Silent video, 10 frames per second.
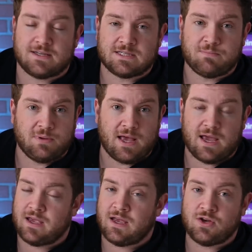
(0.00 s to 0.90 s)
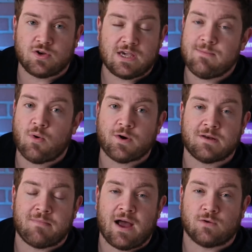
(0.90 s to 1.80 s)
display and your keyboard
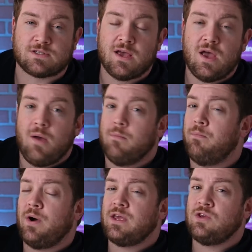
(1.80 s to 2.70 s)
and mouse, but